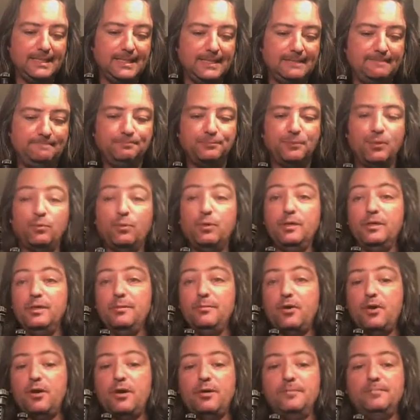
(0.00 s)
let's see,
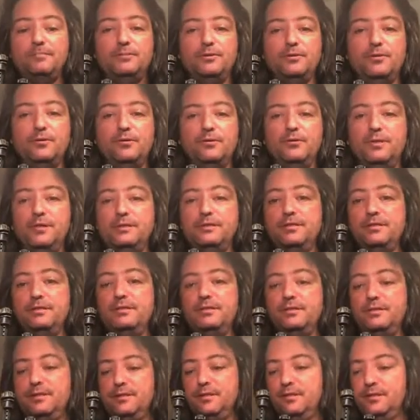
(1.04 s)
Wheelie Bar. So
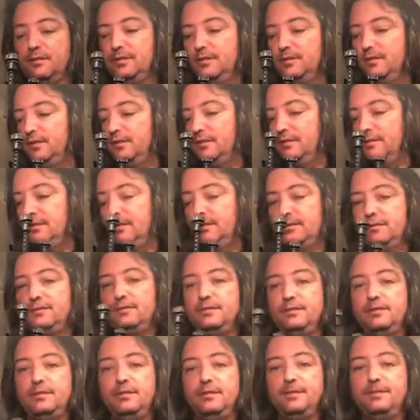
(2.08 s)
this is,
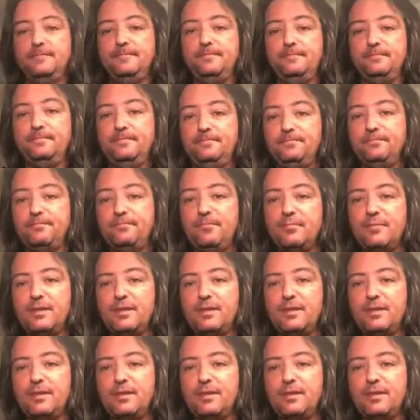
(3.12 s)
let's see,